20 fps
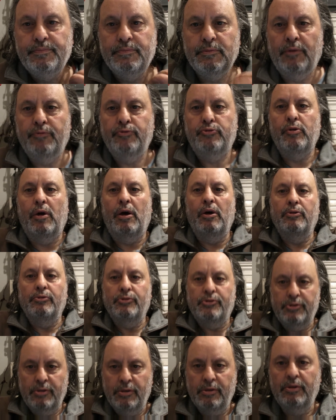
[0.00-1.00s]
of
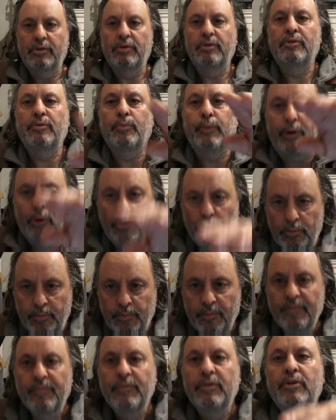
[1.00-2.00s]
drones we call
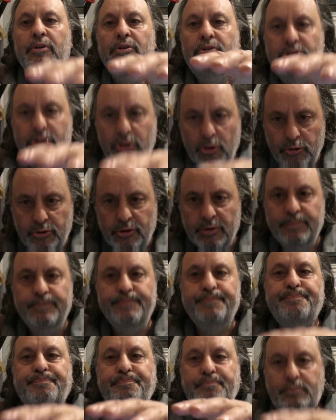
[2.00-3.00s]
children.
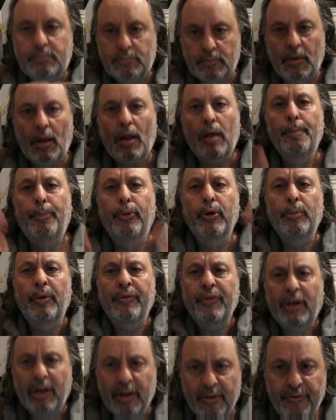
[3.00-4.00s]
Put them on
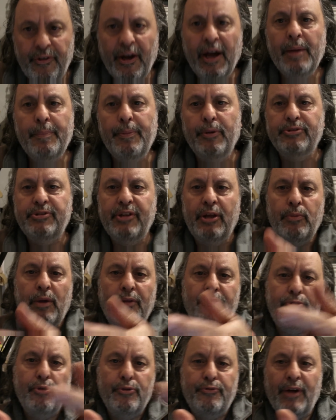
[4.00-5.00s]
the conveyor belt so they
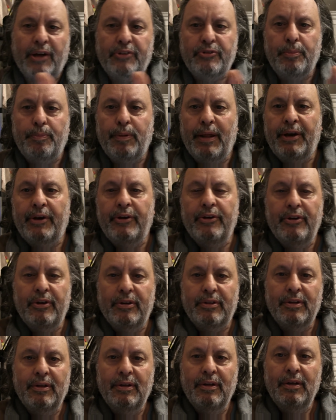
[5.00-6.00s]
run through factory planet
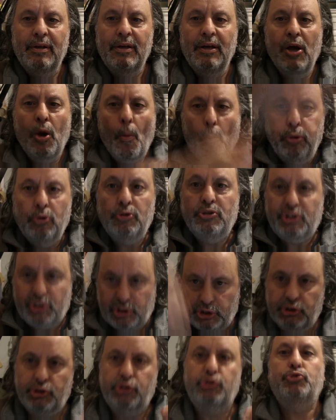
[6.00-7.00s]
Earth. Boom,
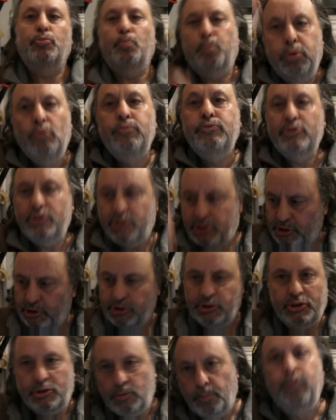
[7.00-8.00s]
boom,
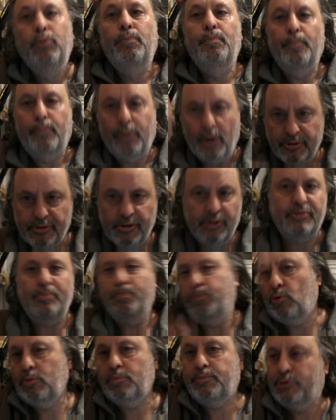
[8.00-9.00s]
boom, process
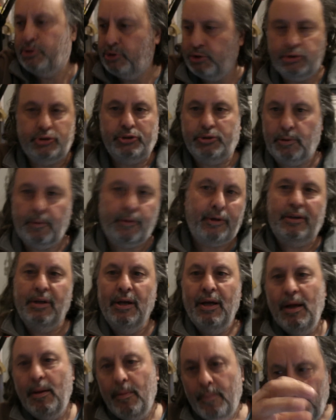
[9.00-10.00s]
them.
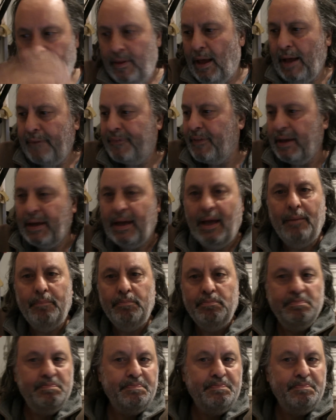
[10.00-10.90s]
Out they come,